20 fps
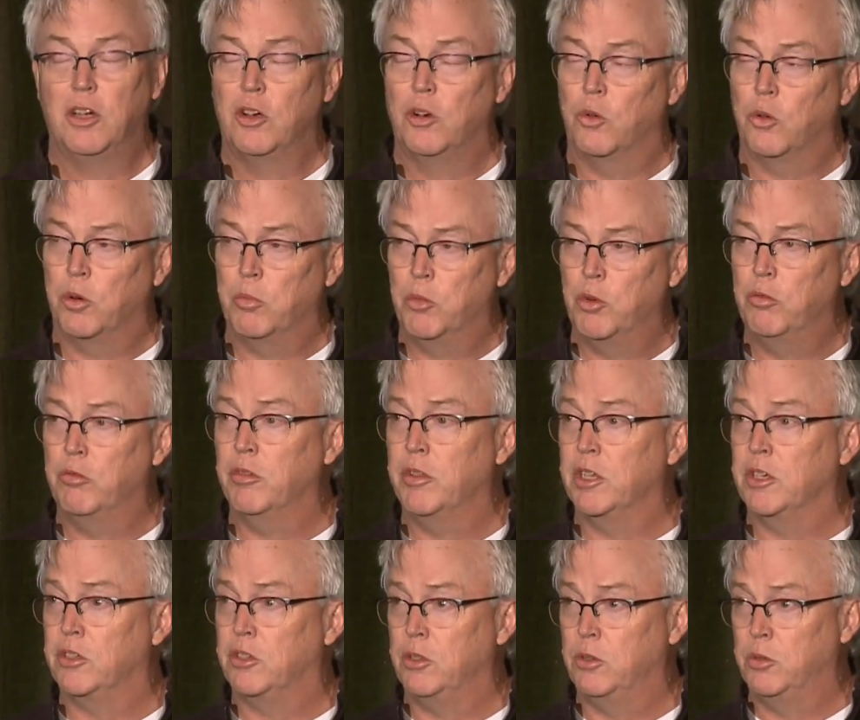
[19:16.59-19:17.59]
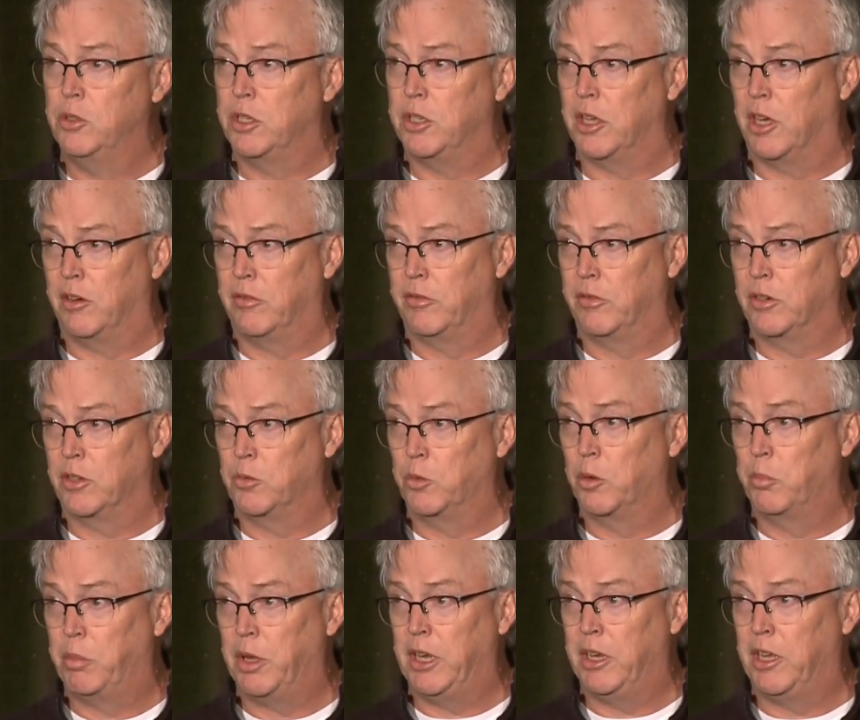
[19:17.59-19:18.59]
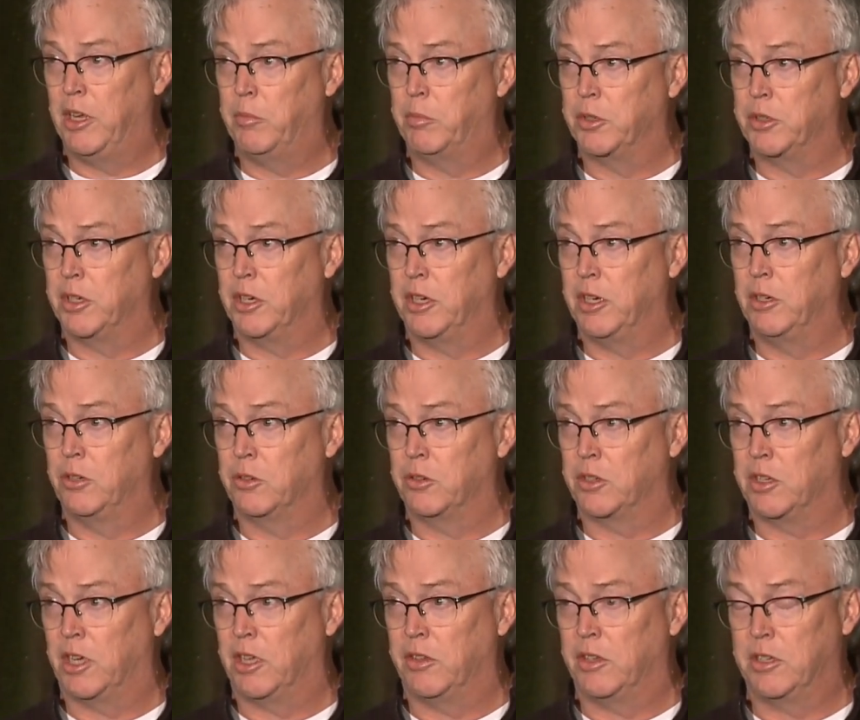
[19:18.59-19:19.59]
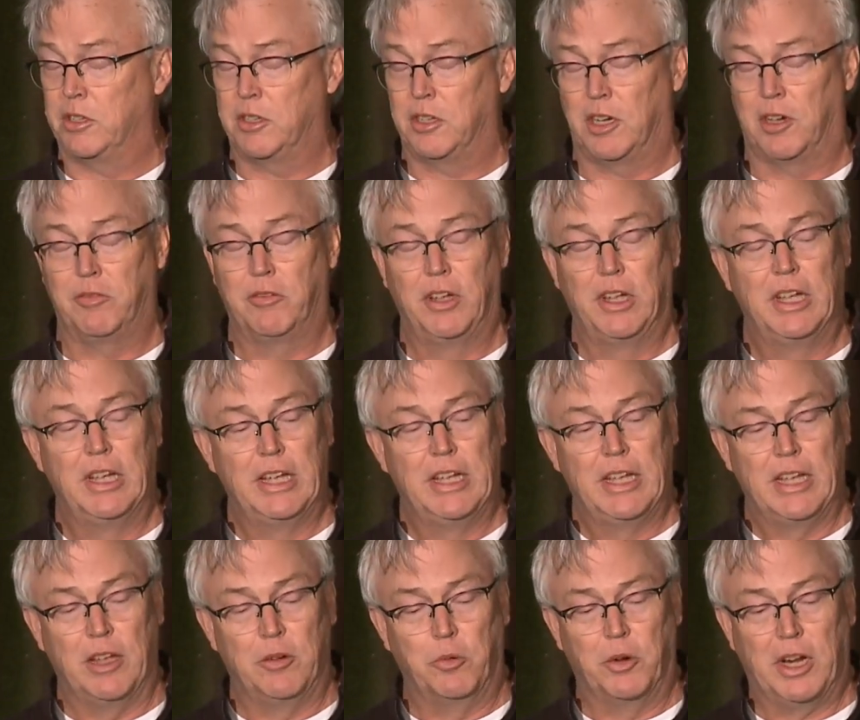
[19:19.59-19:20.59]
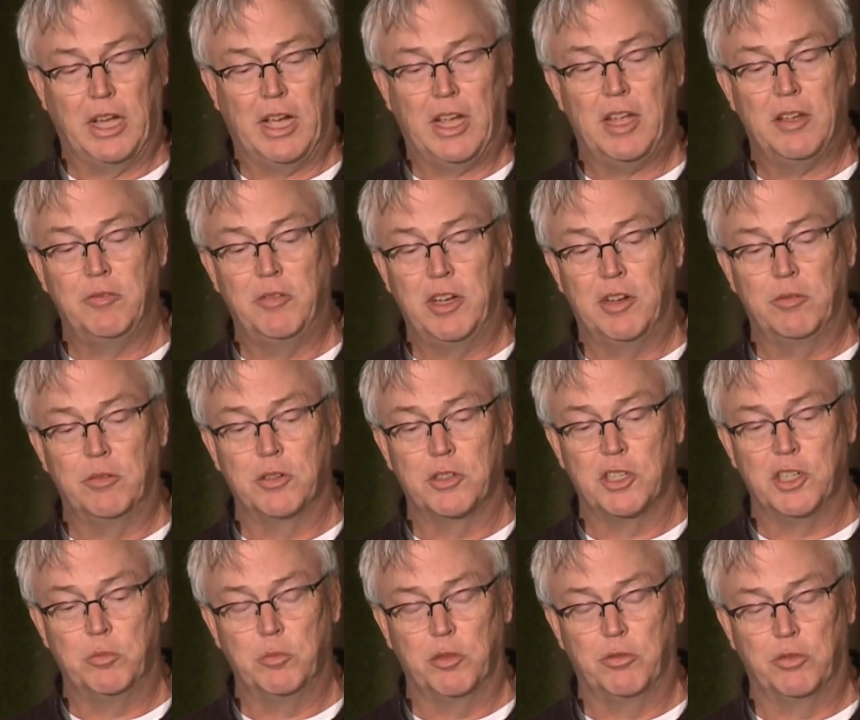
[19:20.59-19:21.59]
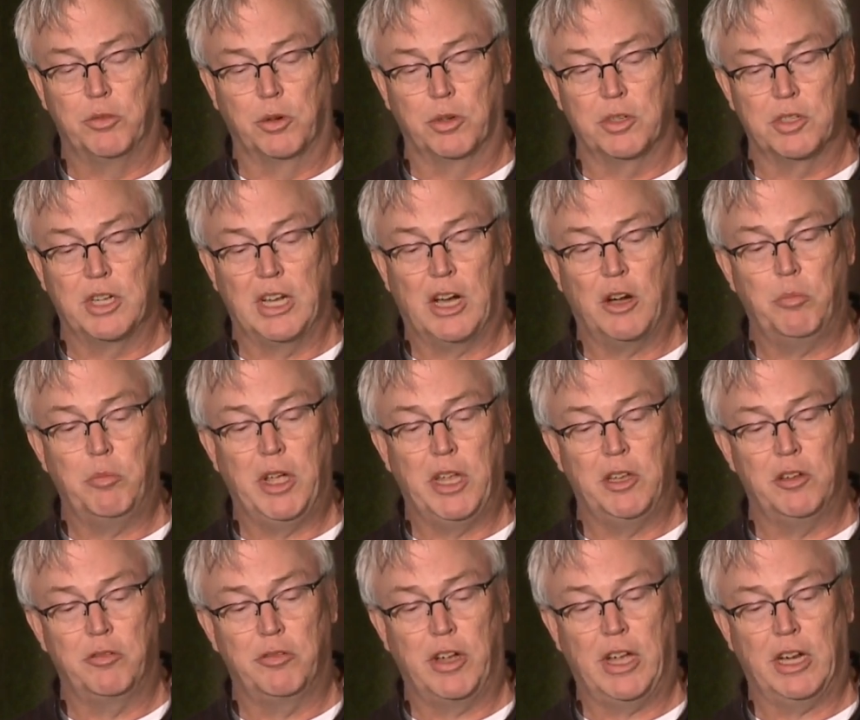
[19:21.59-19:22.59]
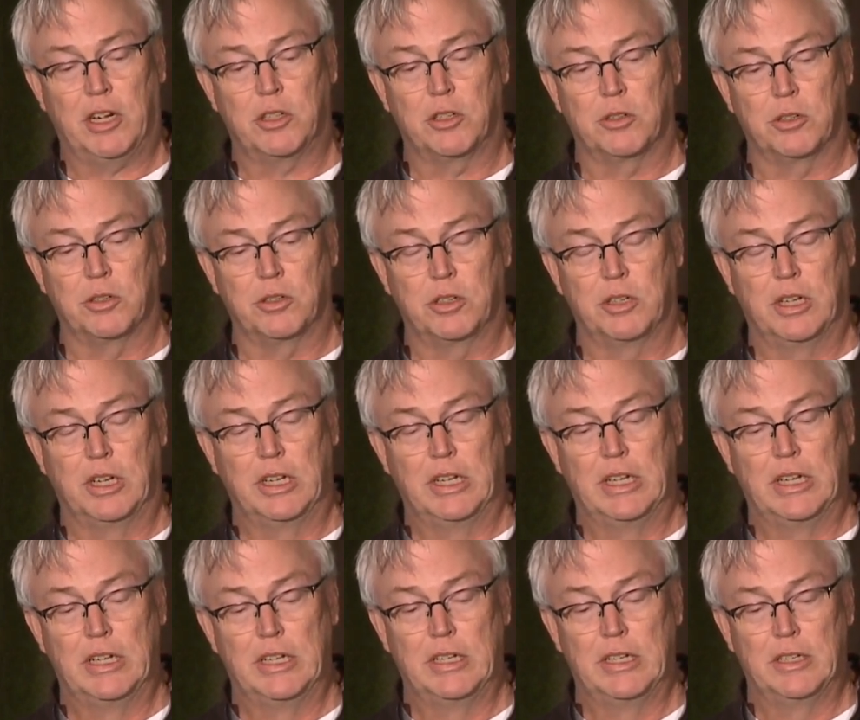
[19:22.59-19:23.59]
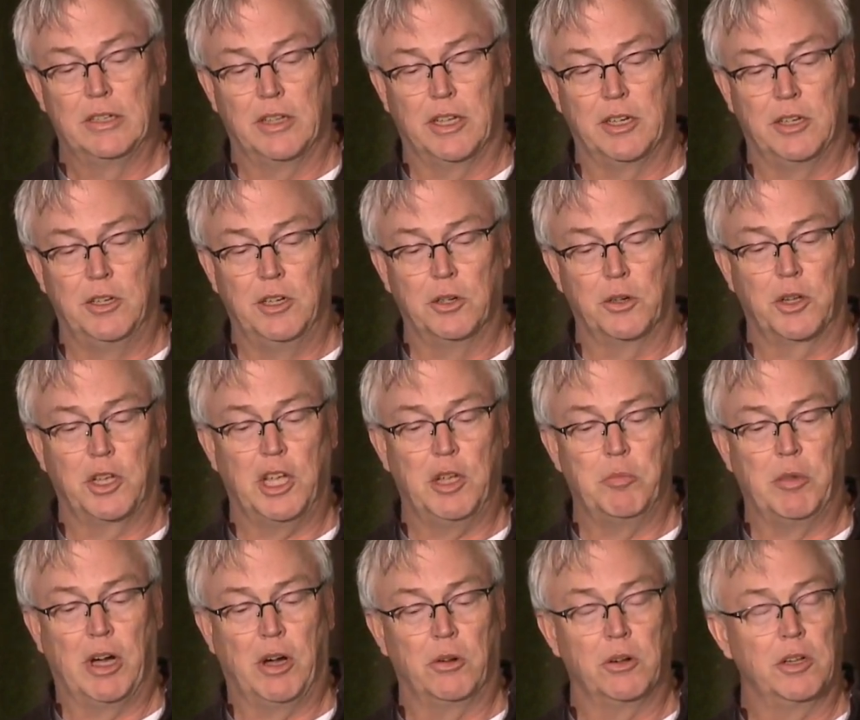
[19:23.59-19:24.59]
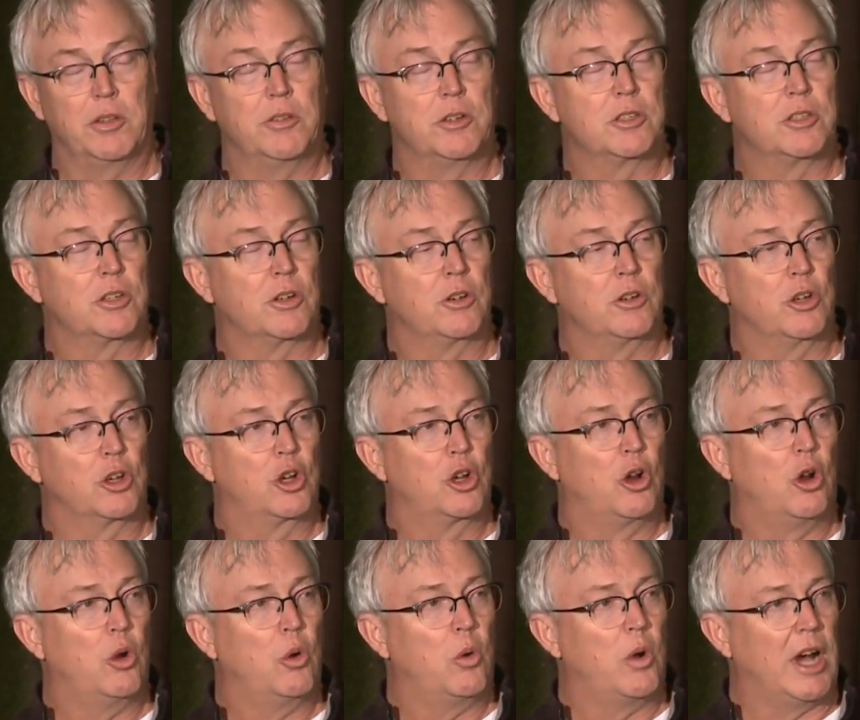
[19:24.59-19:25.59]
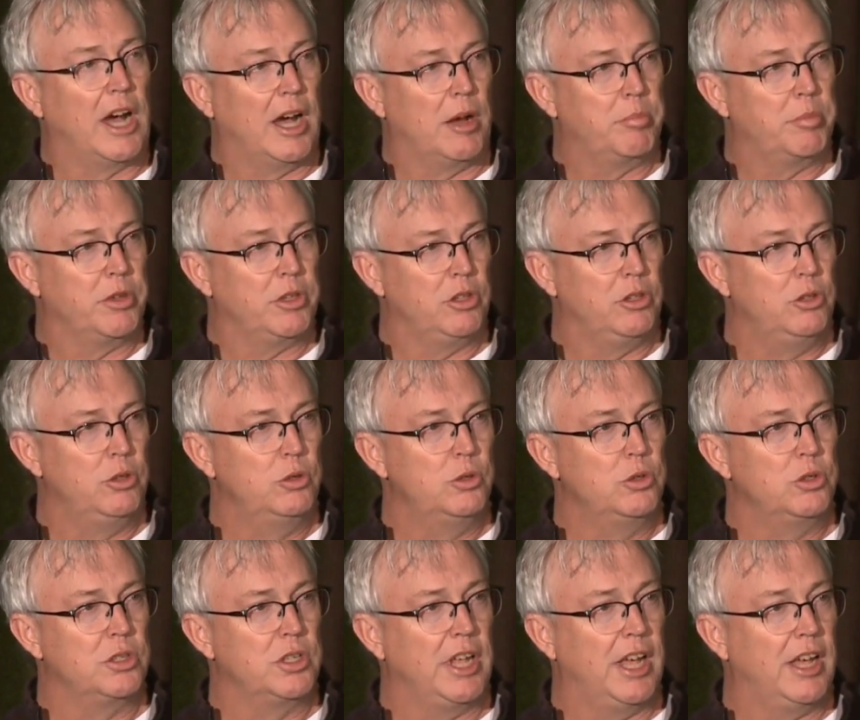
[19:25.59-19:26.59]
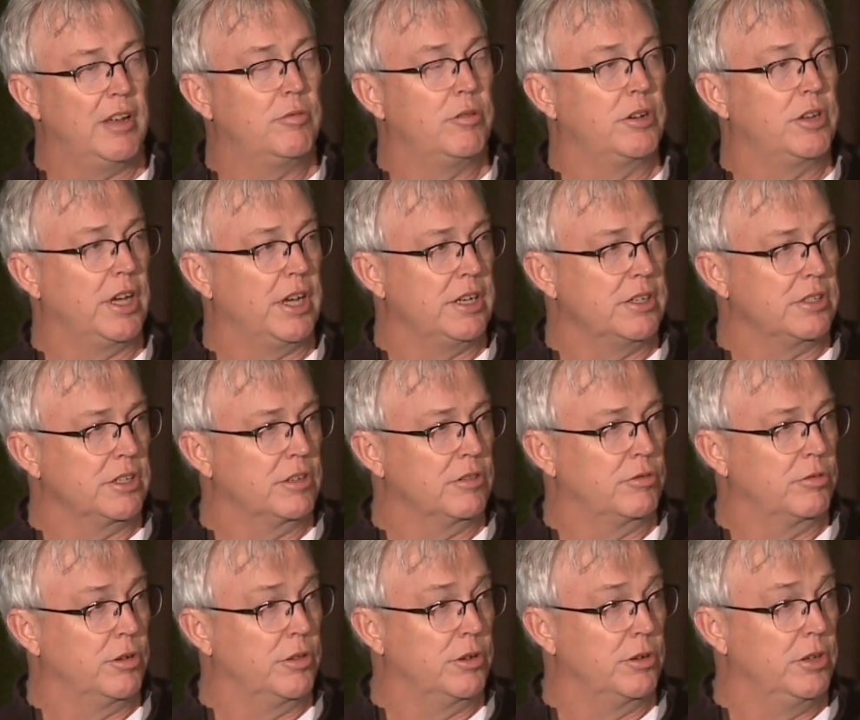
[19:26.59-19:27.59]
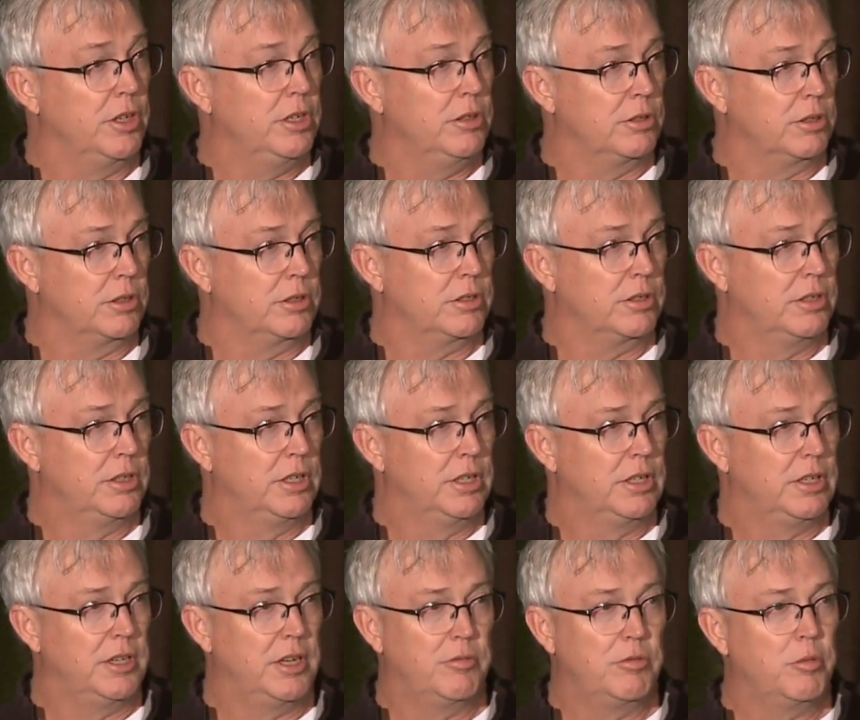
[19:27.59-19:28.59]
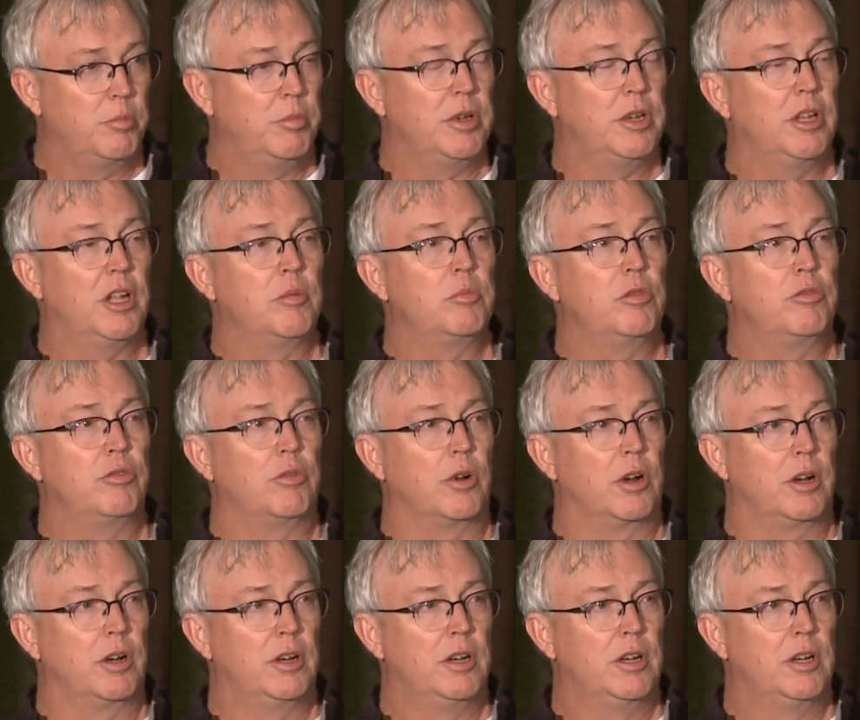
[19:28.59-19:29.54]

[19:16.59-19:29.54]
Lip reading: we're moving this used stuff because we're paying 8% interest on this stuff. And what I have never seen before is now manufacturers like Deere came out and they're starting to co-op used advertising for their dealers. Never been done before.